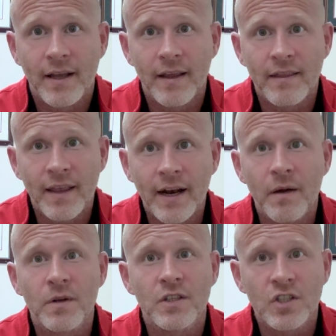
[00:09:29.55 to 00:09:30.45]
and then I
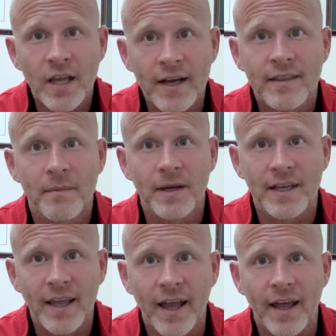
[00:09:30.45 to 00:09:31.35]
would check them
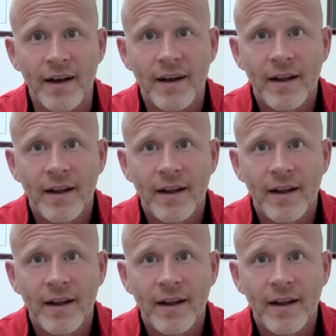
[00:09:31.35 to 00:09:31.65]
again.